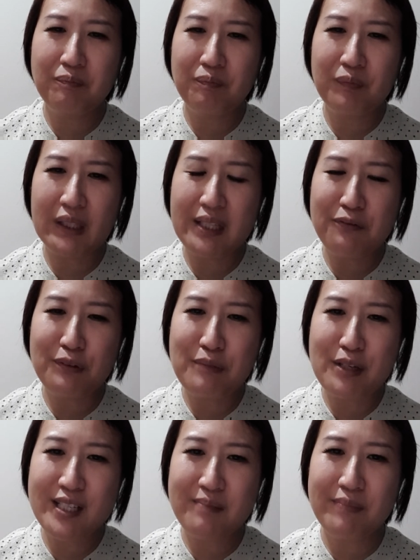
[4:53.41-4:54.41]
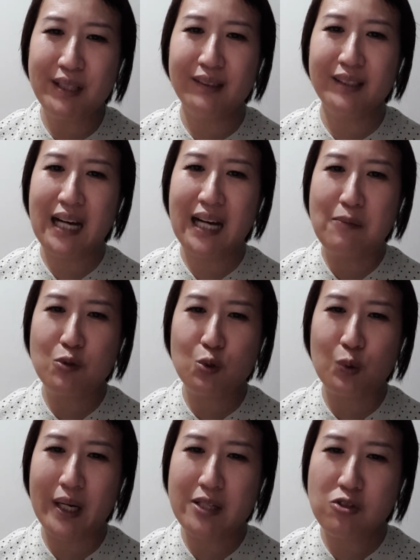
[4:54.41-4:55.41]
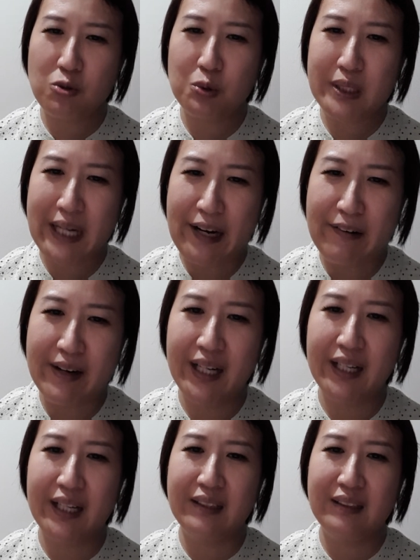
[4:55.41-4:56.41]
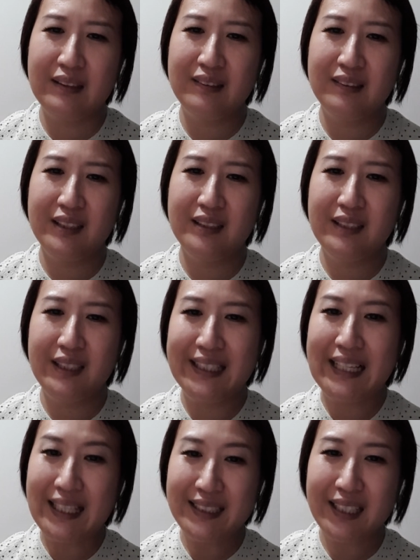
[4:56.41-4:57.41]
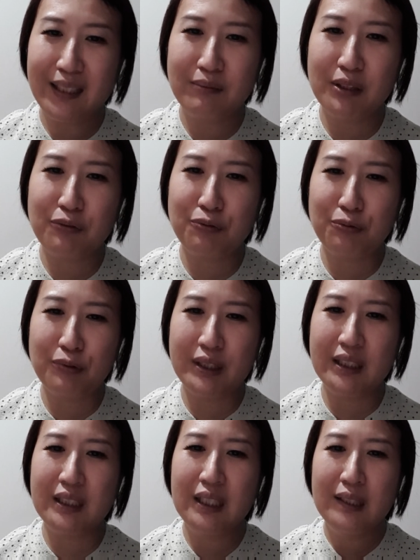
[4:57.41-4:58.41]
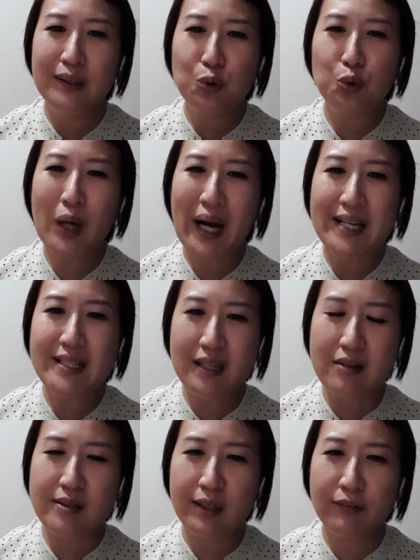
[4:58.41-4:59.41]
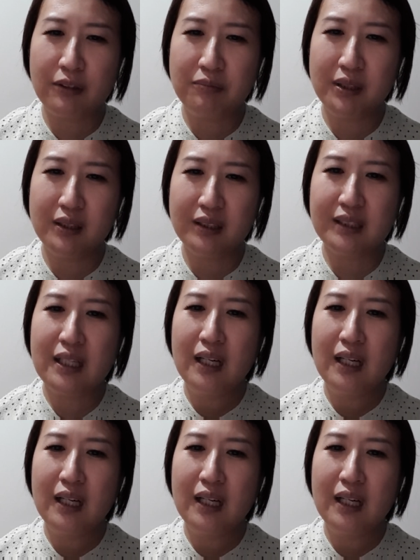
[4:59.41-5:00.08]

the information may not come to us so direct, and it does help if we do ask ourselves a bit is